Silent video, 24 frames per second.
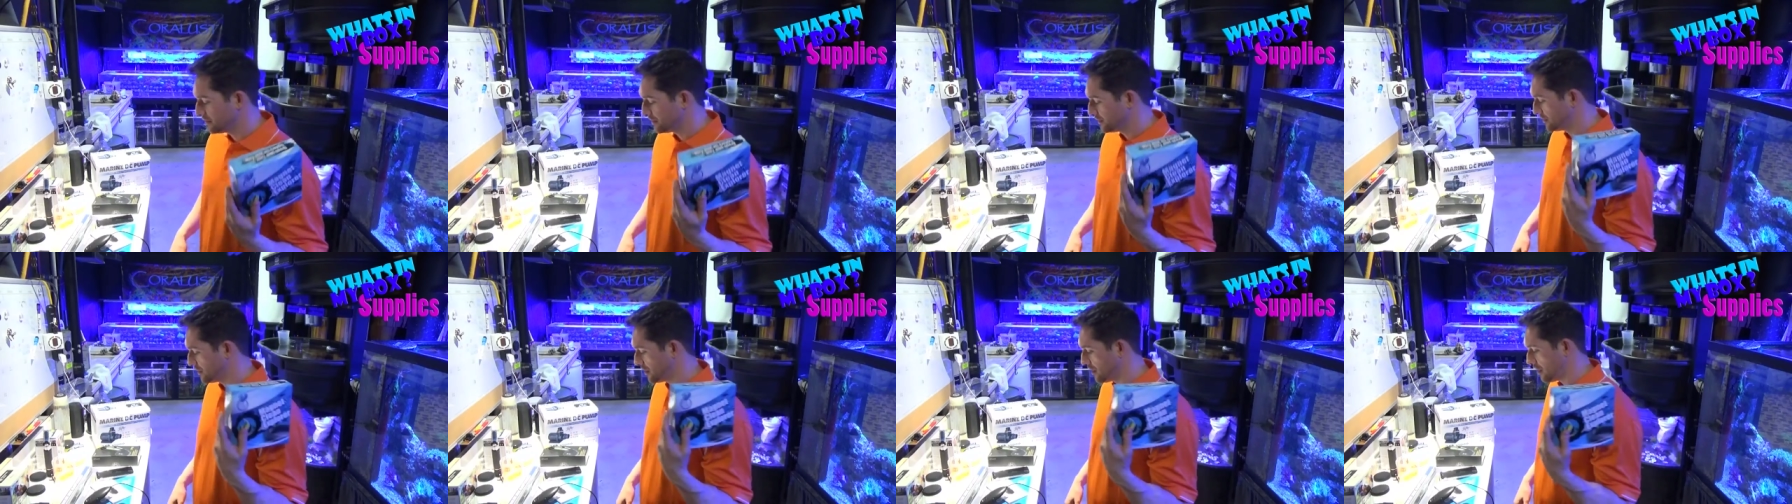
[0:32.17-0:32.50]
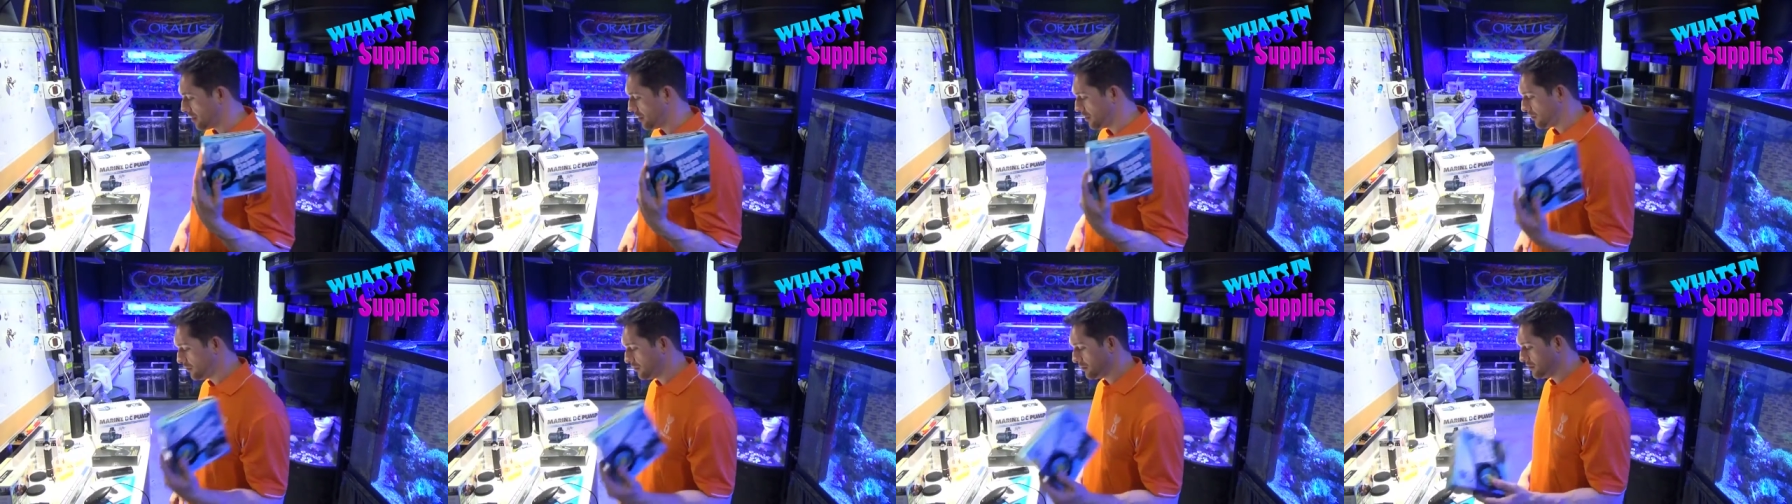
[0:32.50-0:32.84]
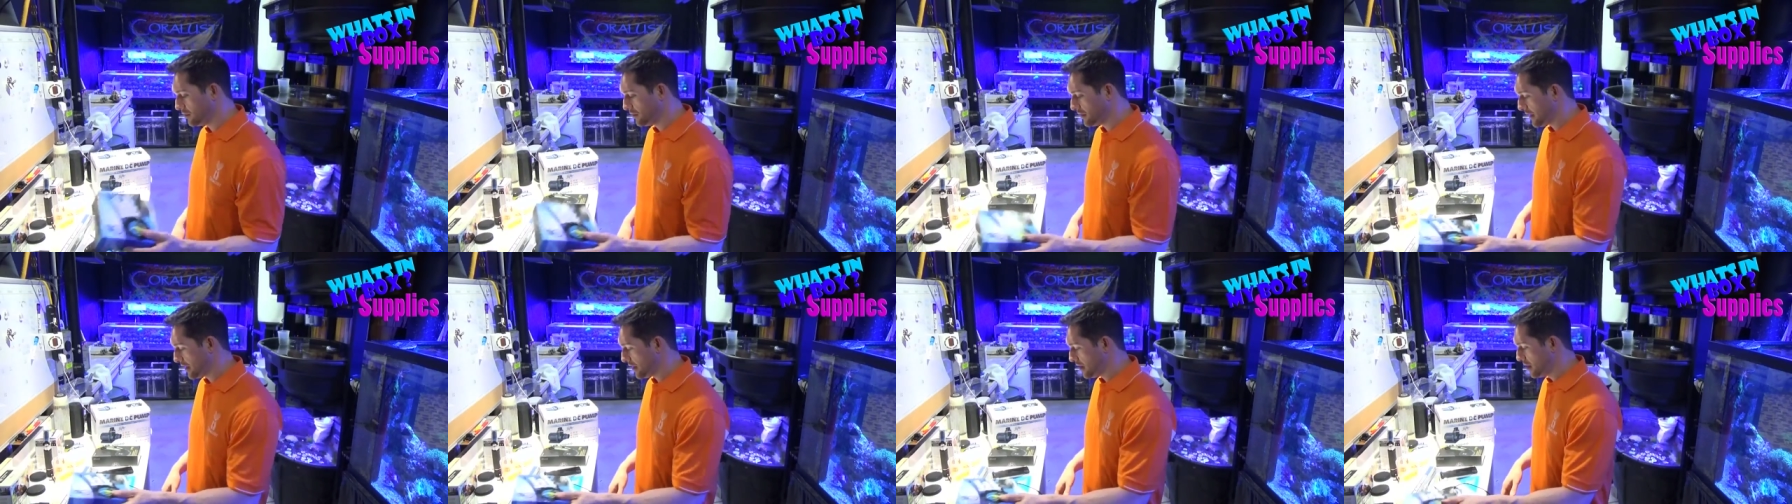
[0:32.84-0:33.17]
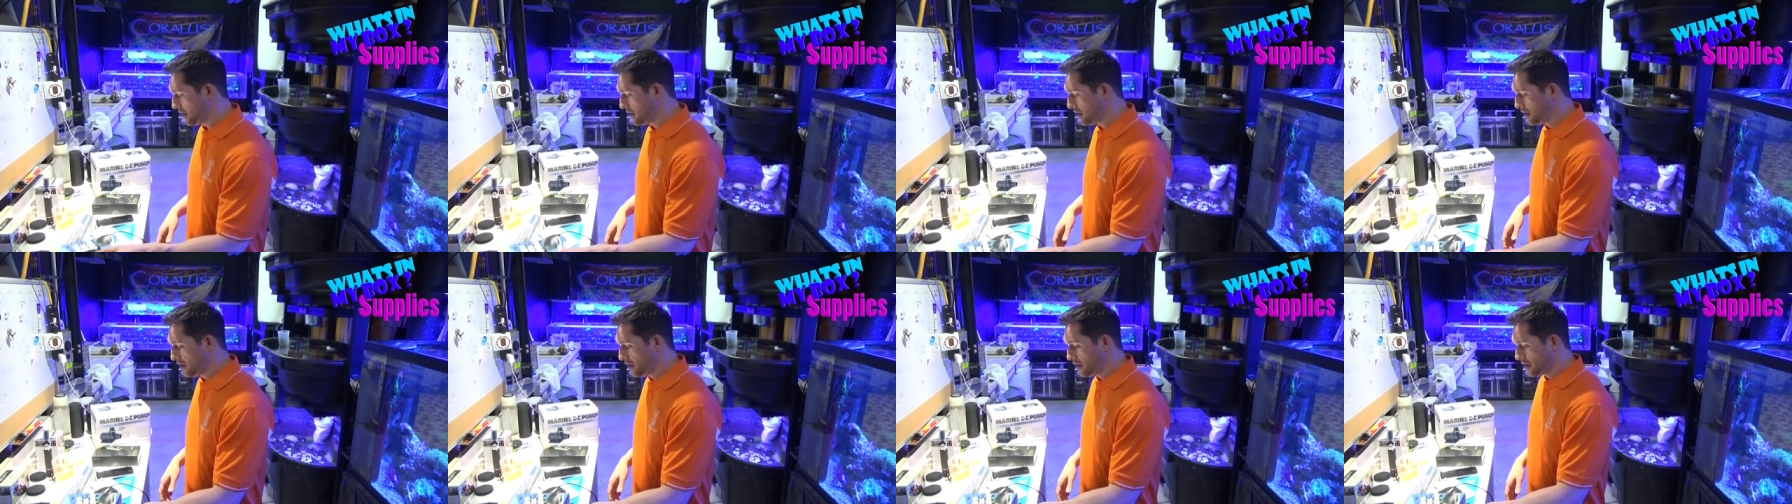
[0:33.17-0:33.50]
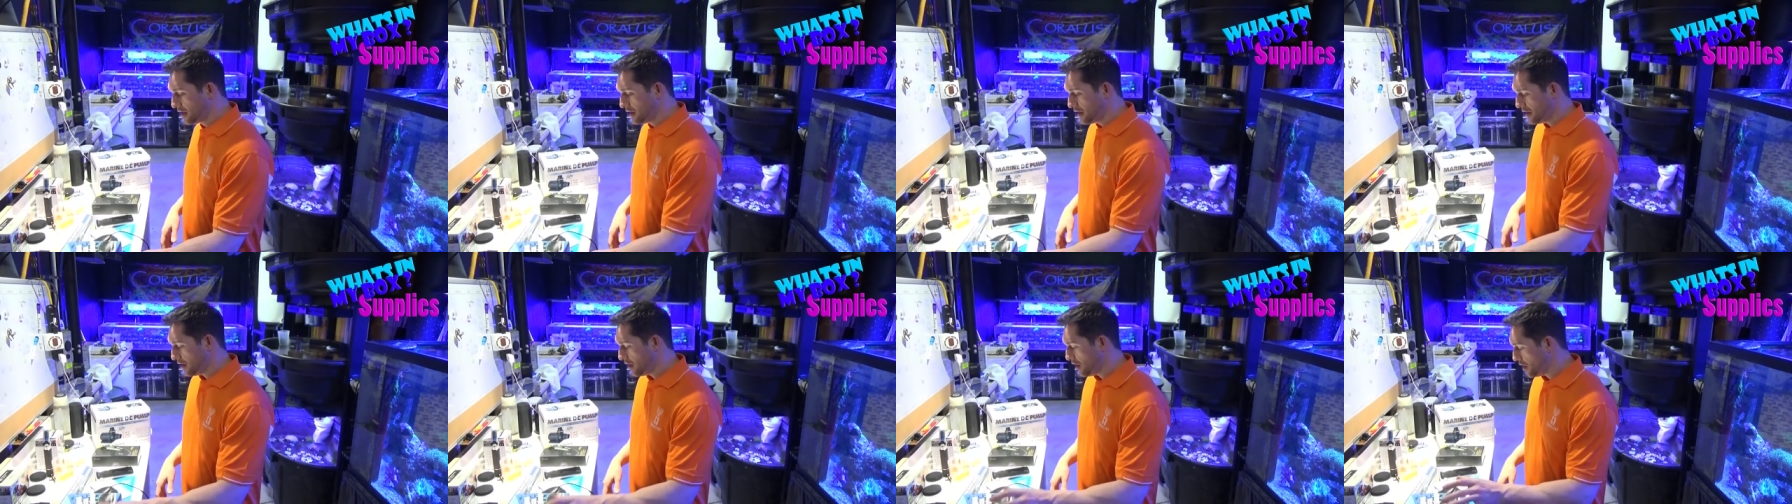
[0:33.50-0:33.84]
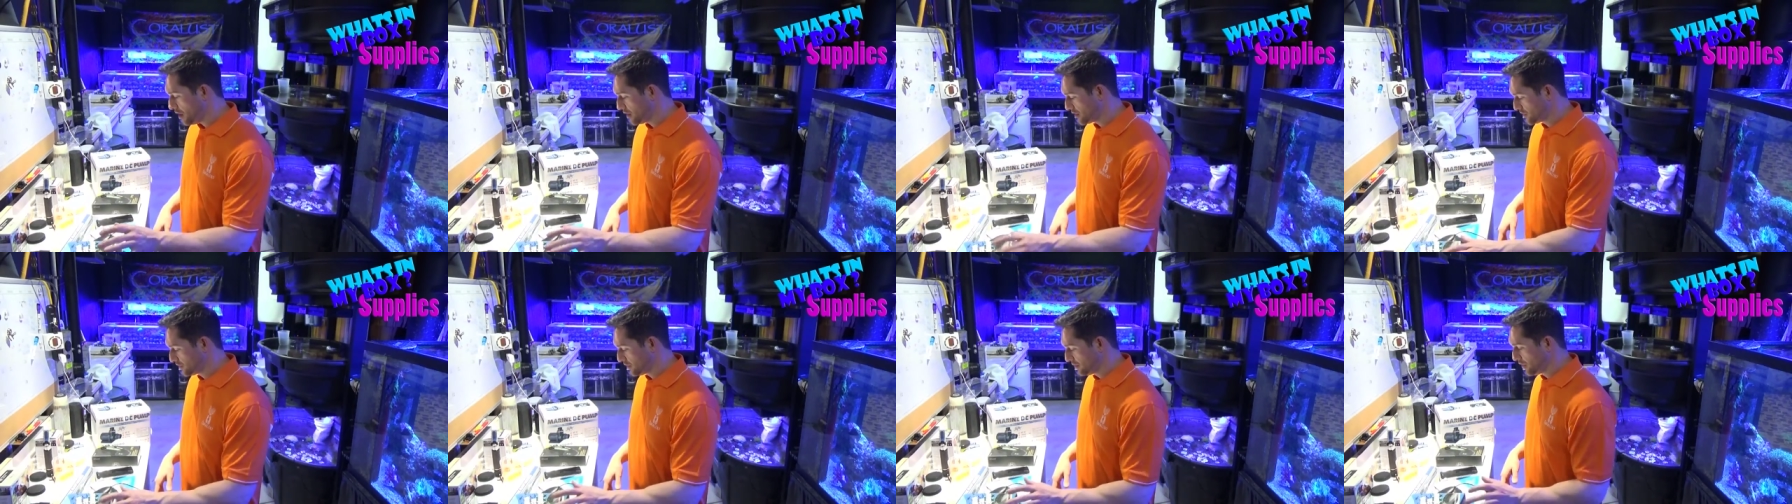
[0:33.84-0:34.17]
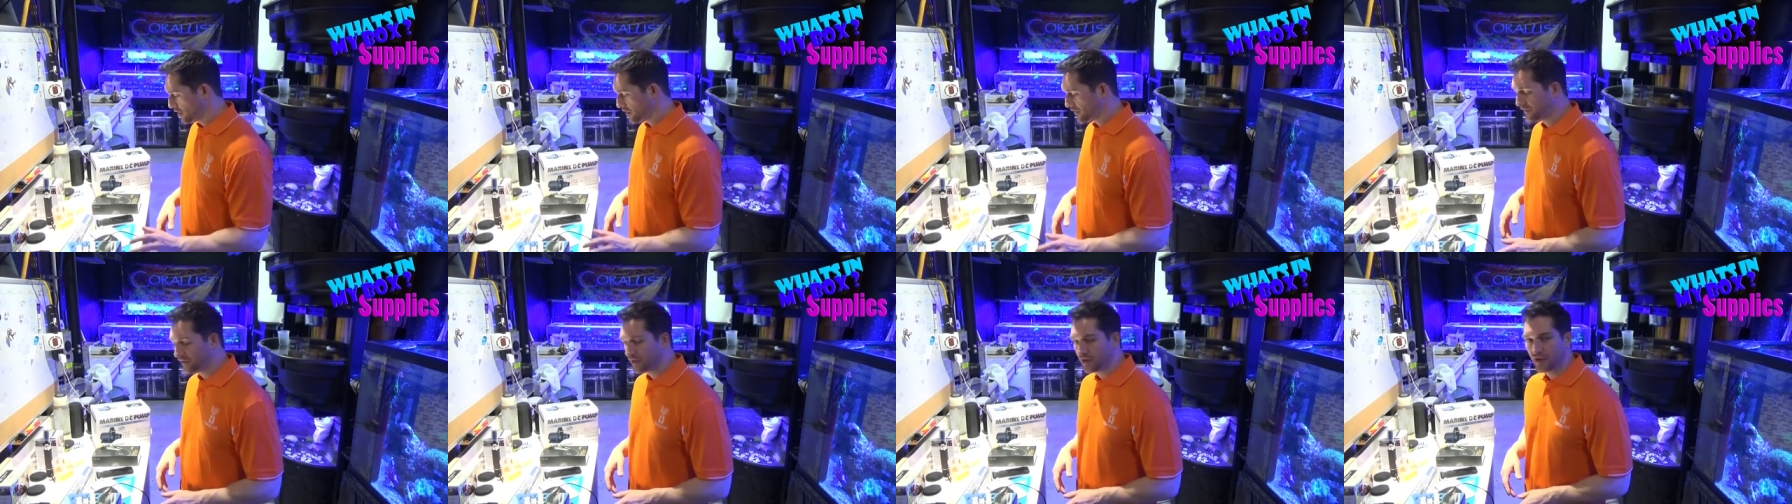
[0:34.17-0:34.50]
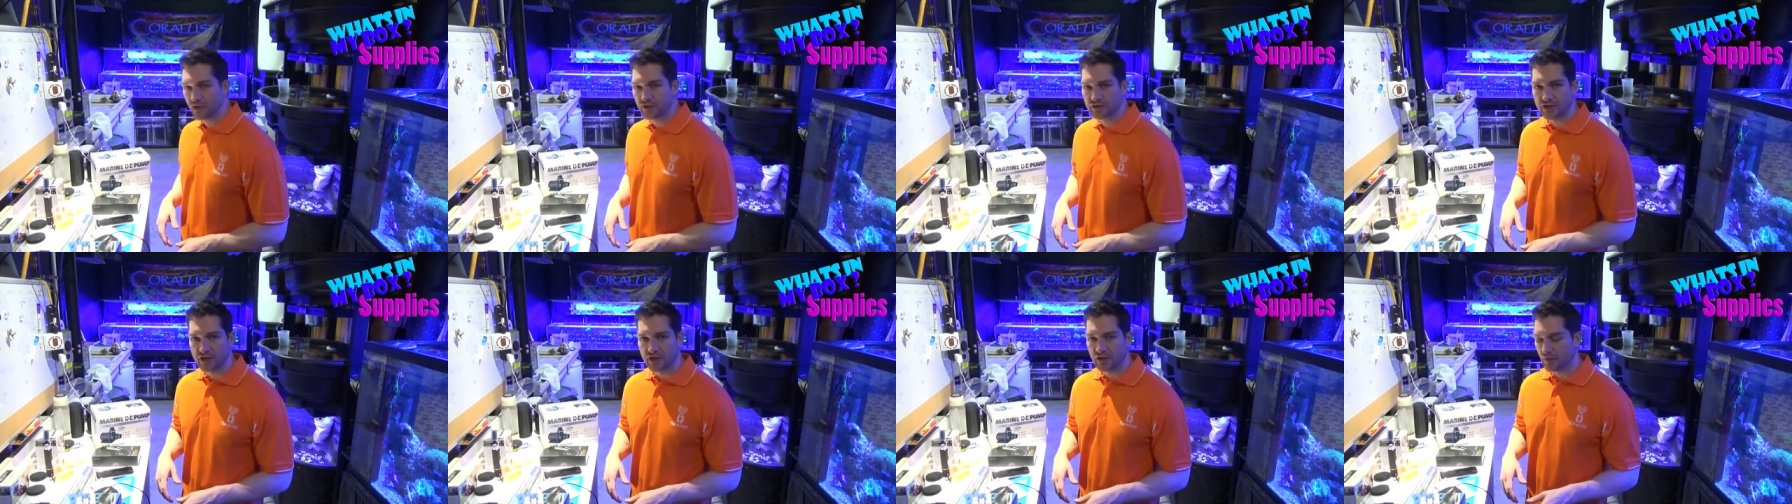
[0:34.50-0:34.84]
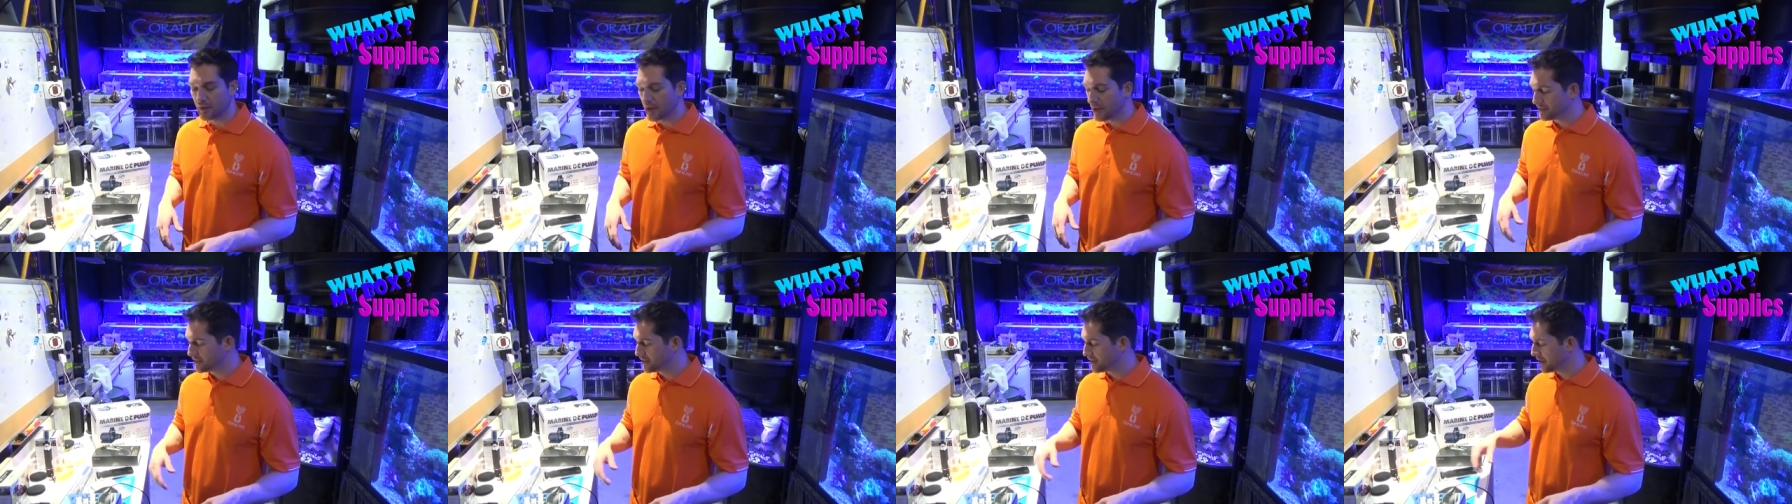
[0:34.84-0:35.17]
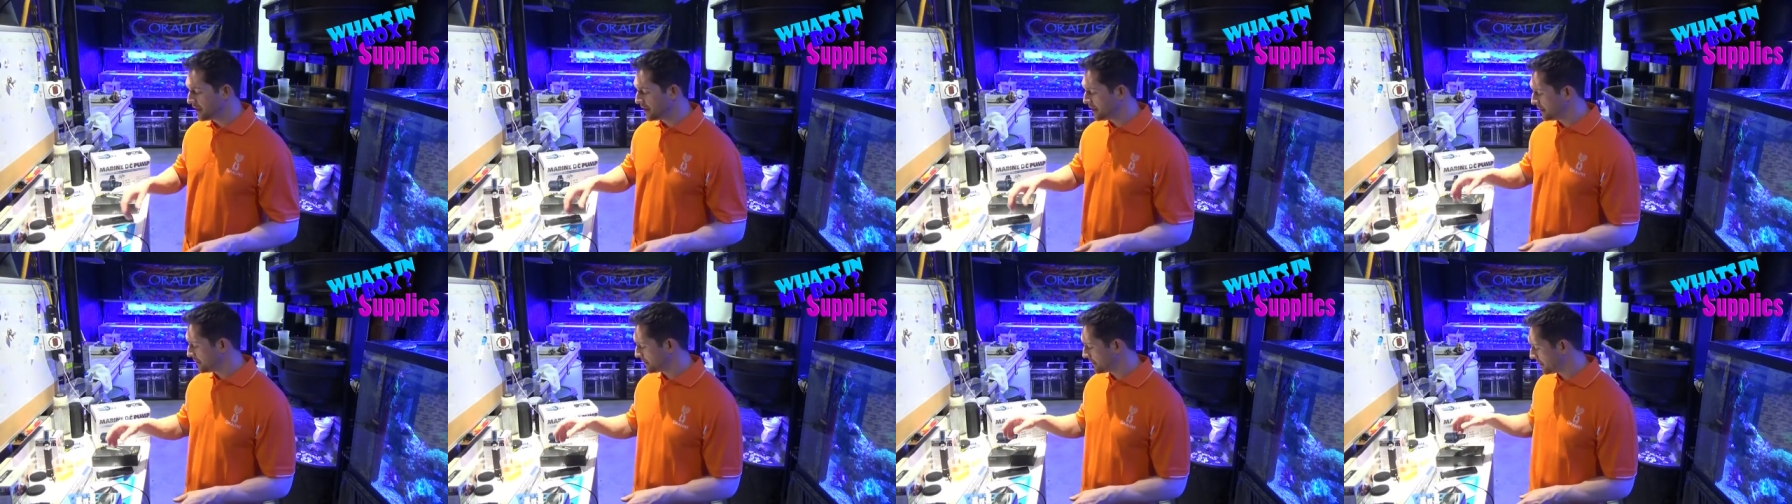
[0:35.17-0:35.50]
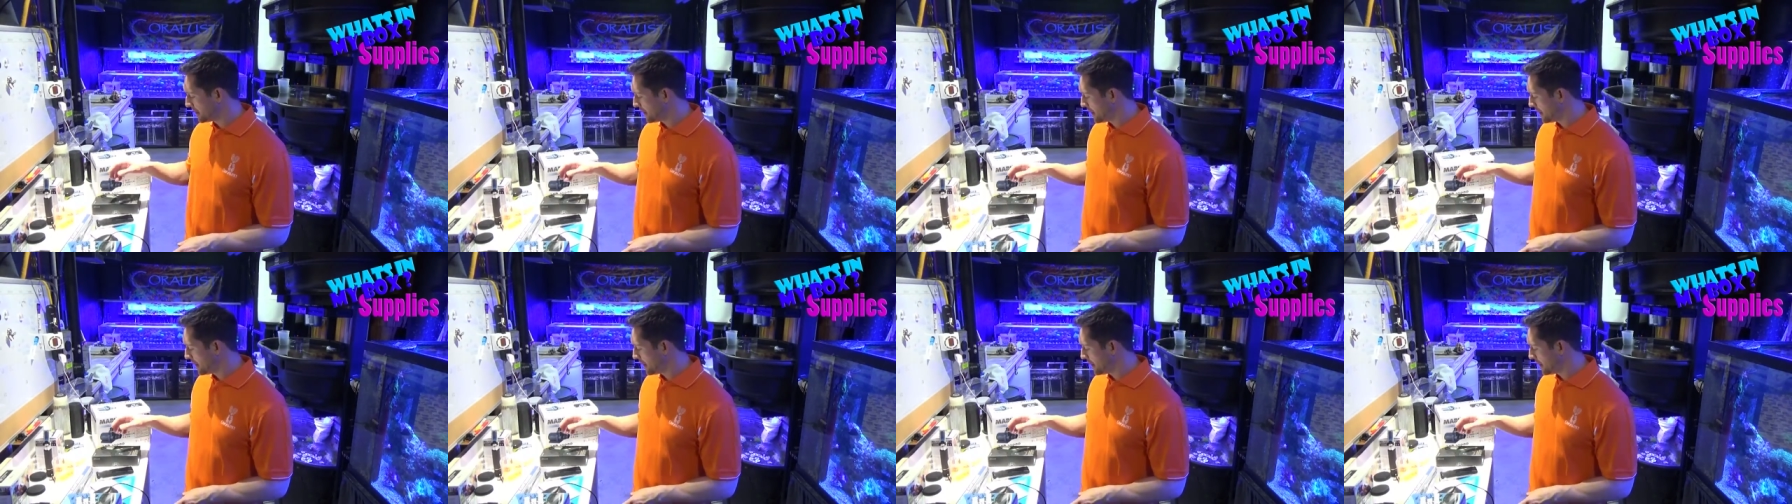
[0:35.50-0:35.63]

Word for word: So awesome look for those on our website.